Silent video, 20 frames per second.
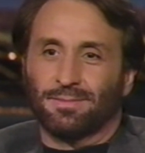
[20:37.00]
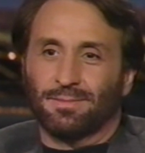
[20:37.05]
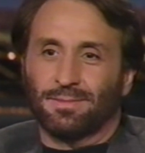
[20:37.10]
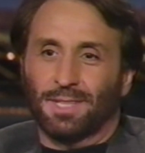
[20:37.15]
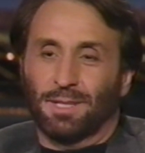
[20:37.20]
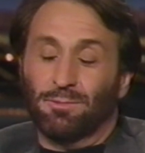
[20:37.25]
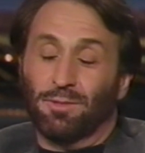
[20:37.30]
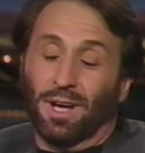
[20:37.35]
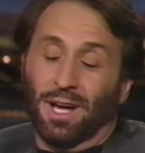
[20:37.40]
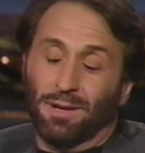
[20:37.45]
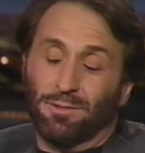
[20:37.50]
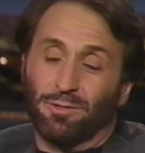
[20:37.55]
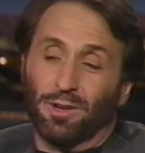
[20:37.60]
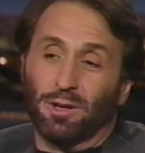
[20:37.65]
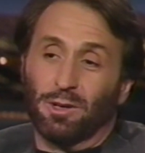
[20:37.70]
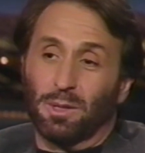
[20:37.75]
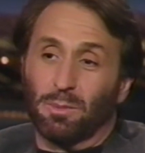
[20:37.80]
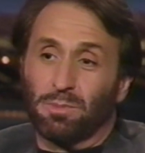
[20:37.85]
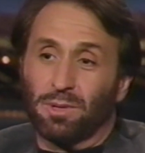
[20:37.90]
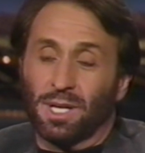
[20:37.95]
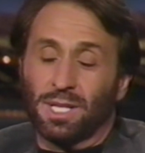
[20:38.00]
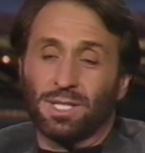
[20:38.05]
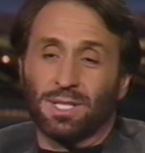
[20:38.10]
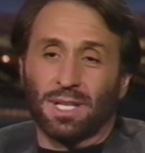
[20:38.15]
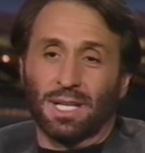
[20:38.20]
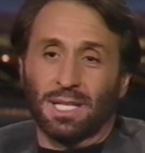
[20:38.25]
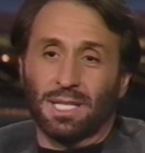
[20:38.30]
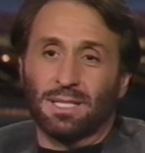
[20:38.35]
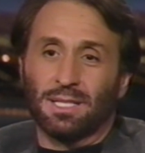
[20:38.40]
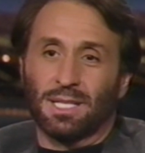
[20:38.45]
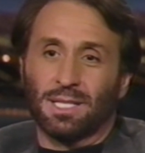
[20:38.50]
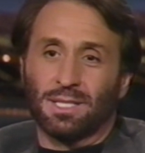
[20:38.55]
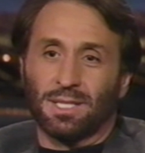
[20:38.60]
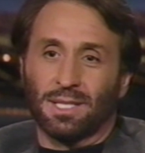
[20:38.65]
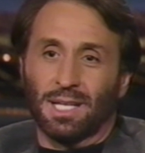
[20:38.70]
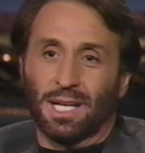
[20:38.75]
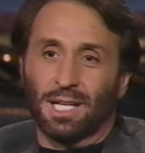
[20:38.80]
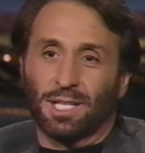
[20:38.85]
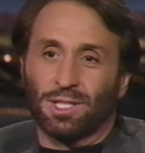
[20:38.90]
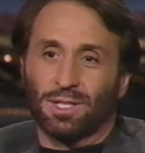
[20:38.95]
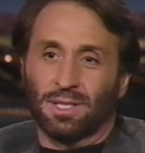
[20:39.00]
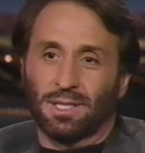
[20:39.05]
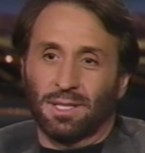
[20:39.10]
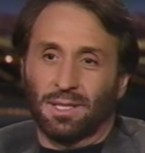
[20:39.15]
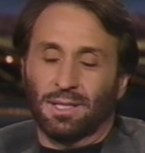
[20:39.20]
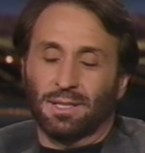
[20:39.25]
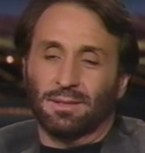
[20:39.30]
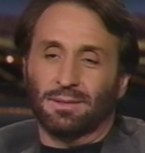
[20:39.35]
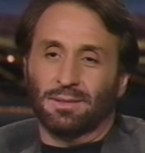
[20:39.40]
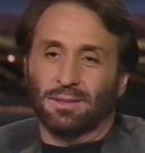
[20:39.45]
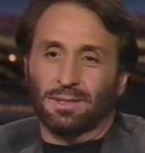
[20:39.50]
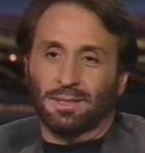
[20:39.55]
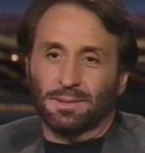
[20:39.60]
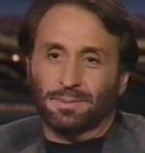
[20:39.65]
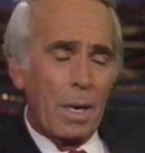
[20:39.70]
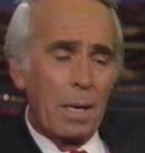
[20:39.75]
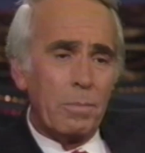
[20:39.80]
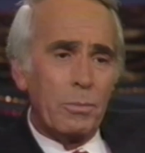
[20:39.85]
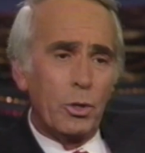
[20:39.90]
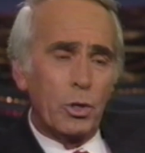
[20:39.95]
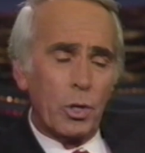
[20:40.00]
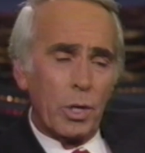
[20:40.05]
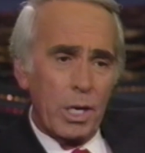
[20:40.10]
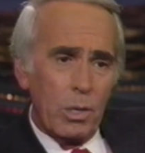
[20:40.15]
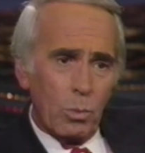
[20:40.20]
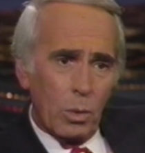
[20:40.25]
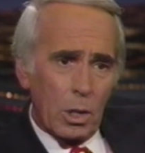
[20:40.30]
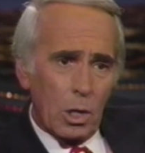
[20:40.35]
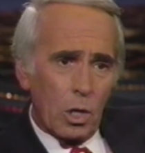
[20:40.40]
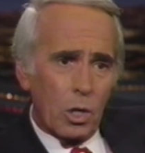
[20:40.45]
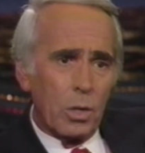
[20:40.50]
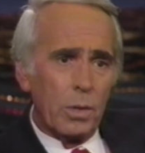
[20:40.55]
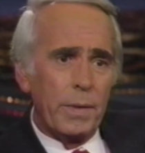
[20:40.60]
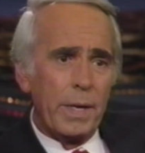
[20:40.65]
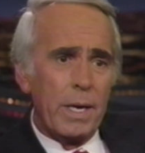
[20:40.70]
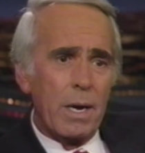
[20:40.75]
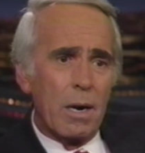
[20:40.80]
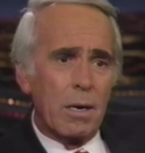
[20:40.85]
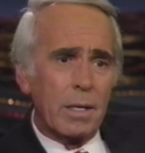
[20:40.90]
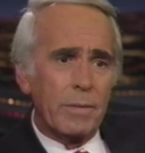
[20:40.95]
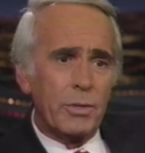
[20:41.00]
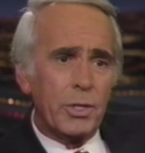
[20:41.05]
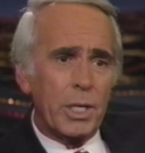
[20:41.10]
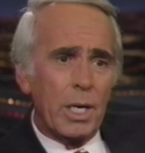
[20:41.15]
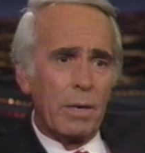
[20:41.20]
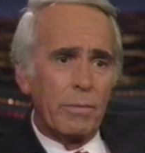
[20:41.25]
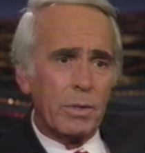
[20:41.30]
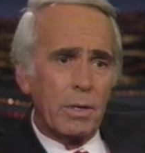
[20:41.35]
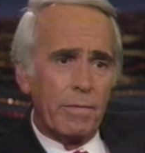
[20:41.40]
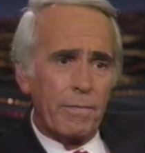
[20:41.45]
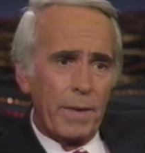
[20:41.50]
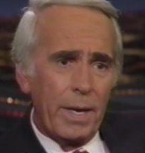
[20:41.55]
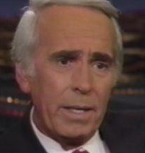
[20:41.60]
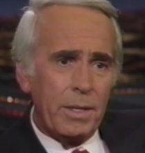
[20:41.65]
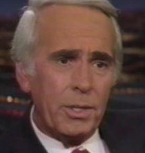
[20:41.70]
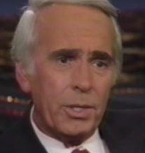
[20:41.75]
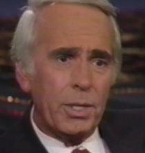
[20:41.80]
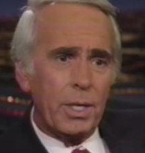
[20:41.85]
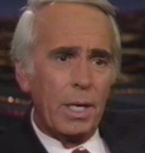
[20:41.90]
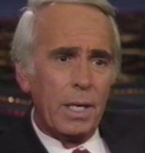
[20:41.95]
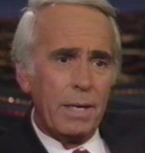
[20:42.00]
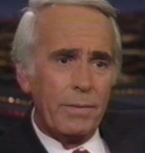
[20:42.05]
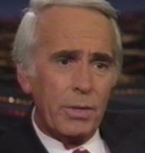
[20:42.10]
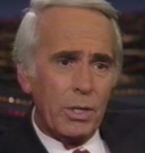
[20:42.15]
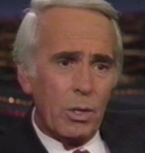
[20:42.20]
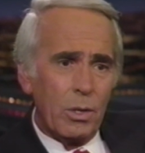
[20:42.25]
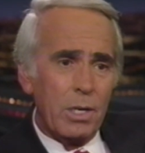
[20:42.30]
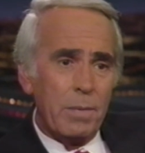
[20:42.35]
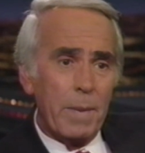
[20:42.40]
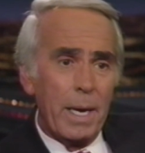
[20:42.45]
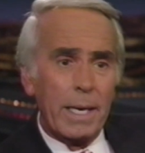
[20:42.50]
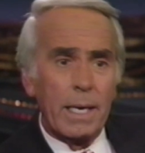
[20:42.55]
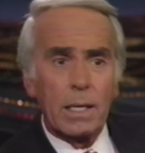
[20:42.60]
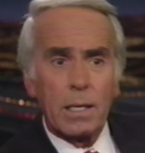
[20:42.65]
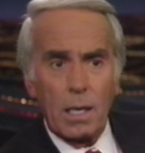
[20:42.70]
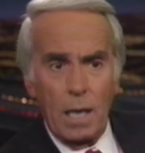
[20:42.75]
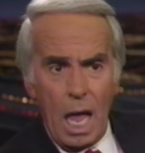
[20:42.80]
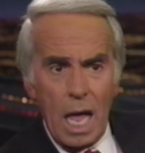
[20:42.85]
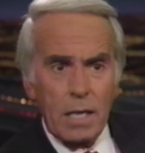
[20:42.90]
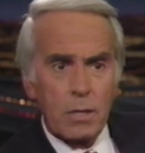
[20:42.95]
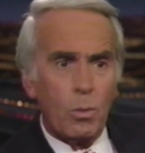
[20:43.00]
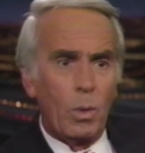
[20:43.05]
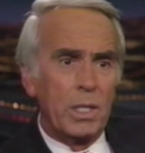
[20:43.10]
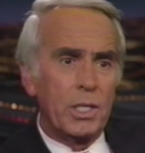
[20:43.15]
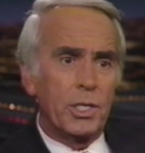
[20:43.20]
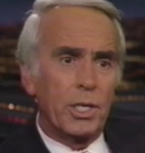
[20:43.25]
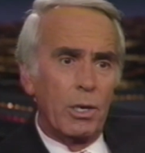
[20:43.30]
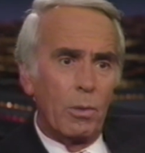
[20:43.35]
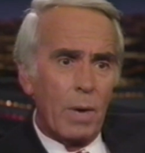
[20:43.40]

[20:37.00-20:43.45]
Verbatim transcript: I'm, he, I'm very impressed that he does it, actually. Right, and I'm, I'm sure he will learn the art of self-defense, uh, even though he may get clocked once in a